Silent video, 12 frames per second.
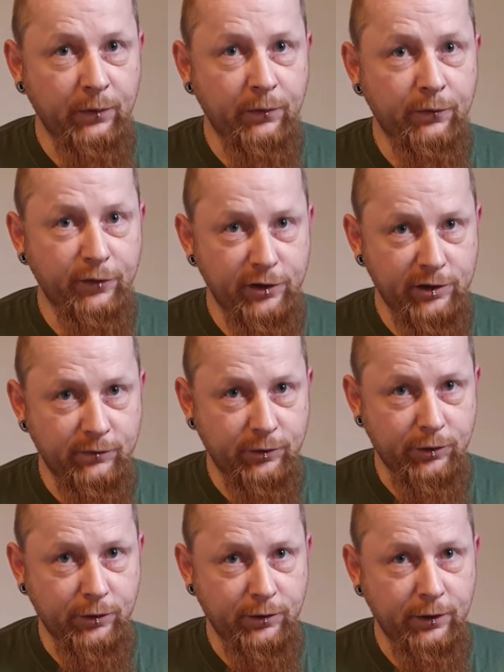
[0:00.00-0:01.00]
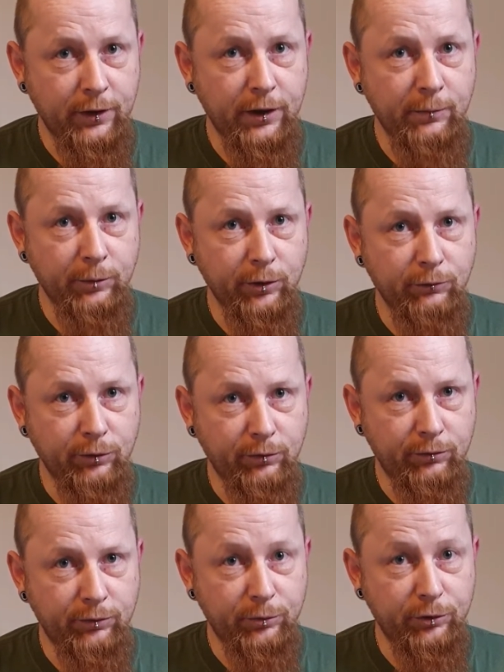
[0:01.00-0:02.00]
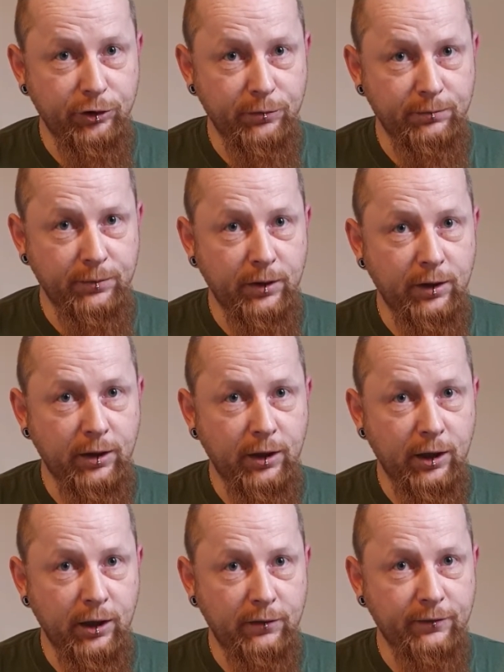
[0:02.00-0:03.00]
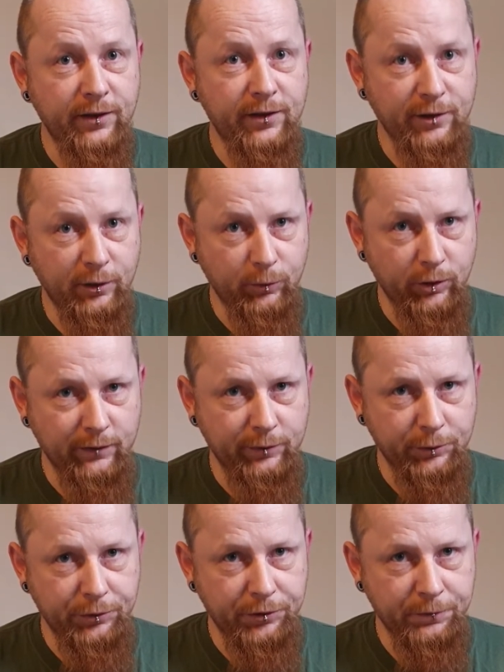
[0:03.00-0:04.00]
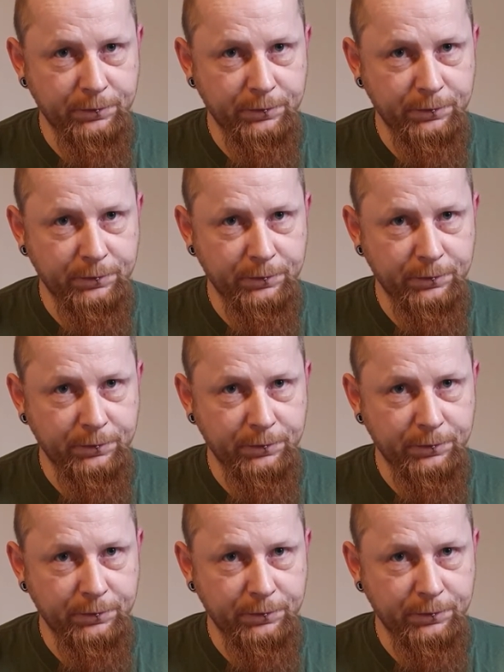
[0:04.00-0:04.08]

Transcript: First of all, I'm going to run through some of the still water floats.